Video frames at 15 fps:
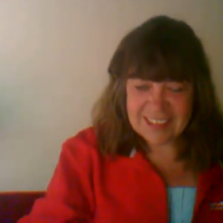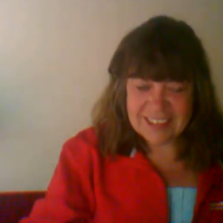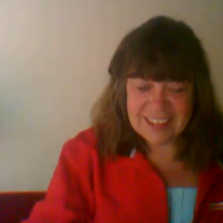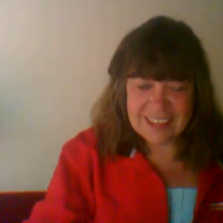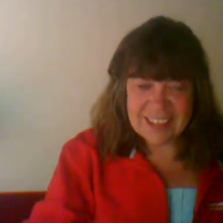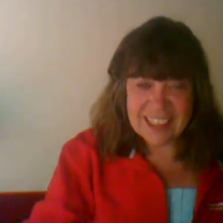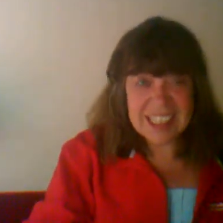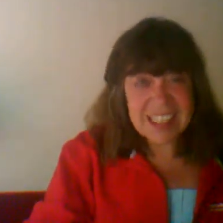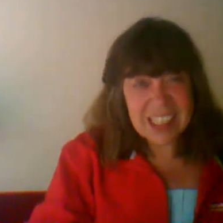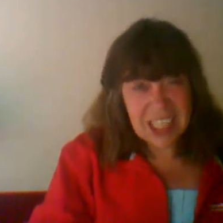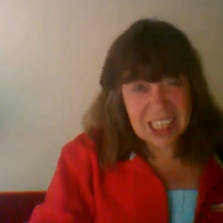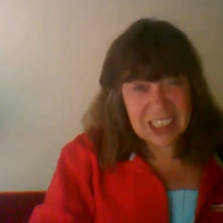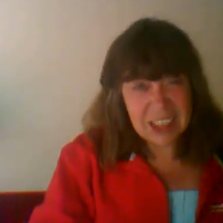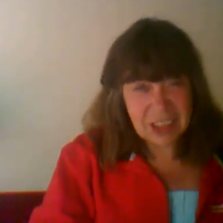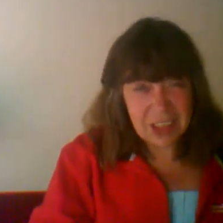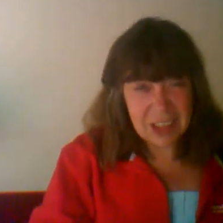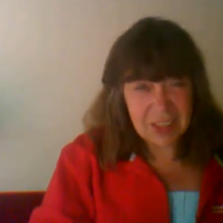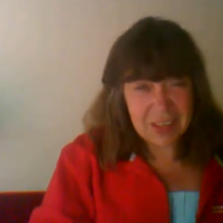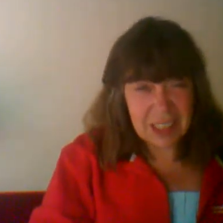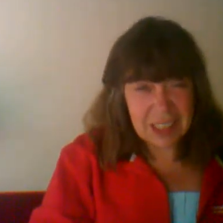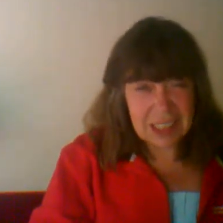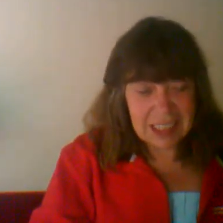That's kind of good. I'm
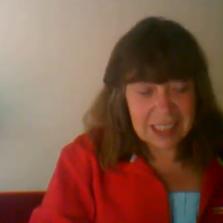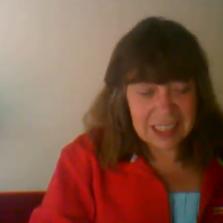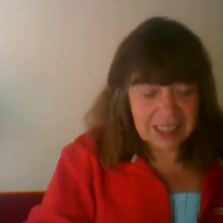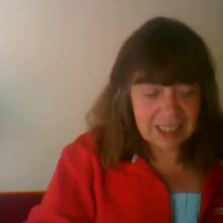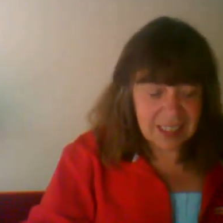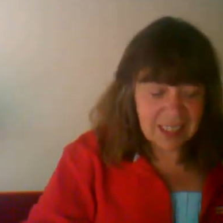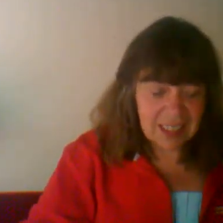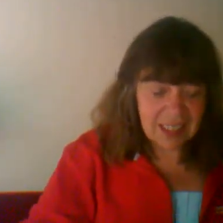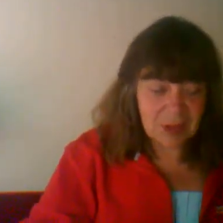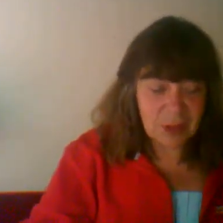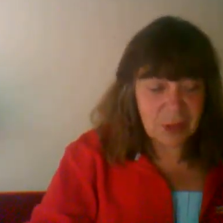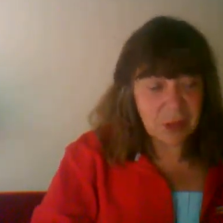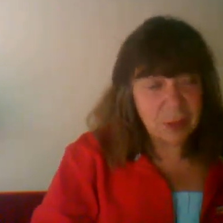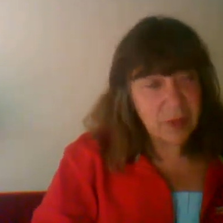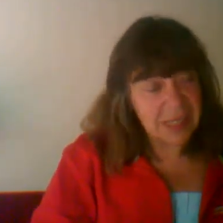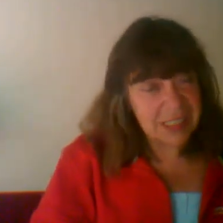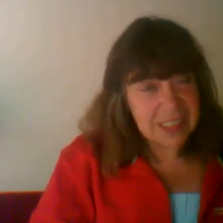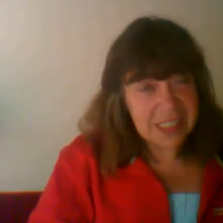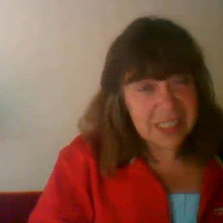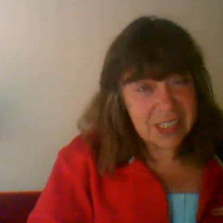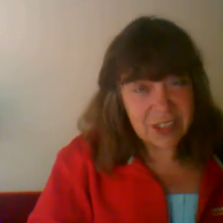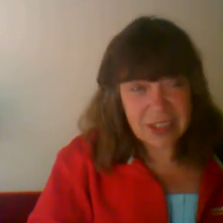kind of glad. The World Pain
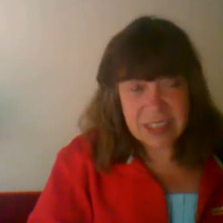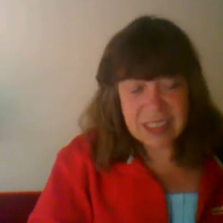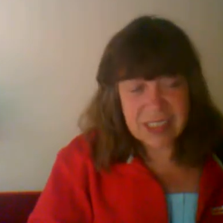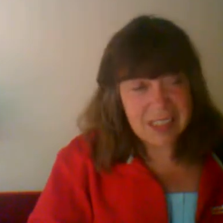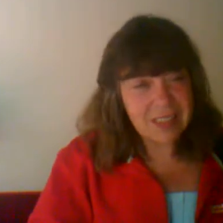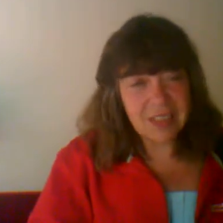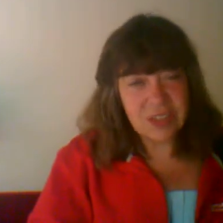Center is...